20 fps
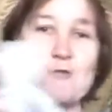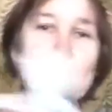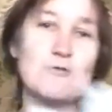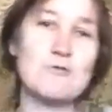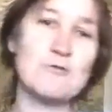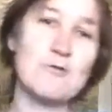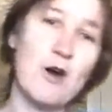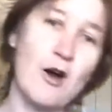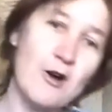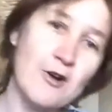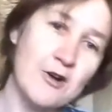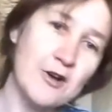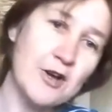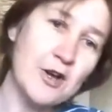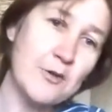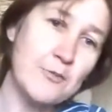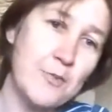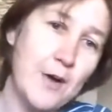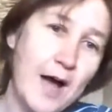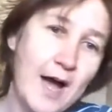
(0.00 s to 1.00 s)
Rock
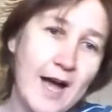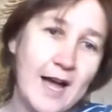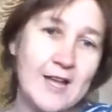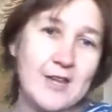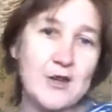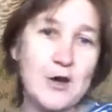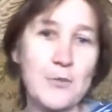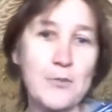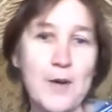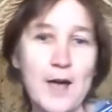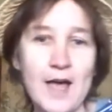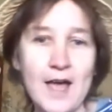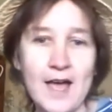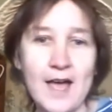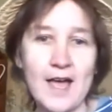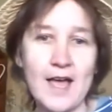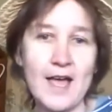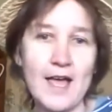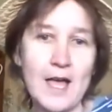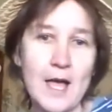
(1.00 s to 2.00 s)
by your
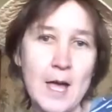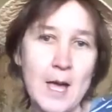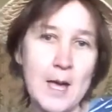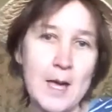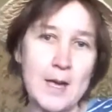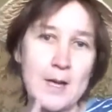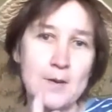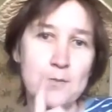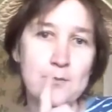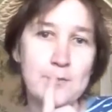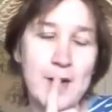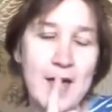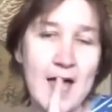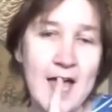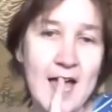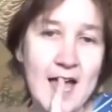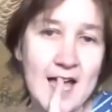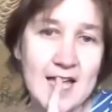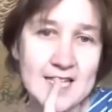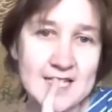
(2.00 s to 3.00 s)
bear.
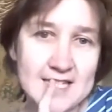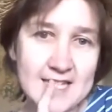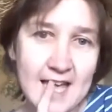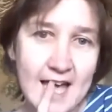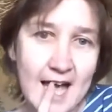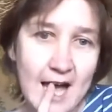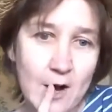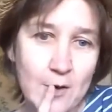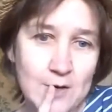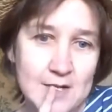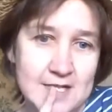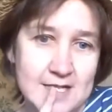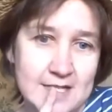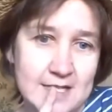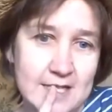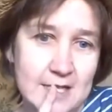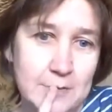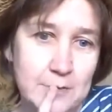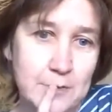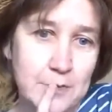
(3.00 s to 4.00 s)
Bear's now
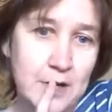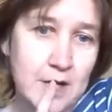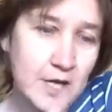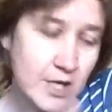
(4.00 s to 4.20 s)
asleep.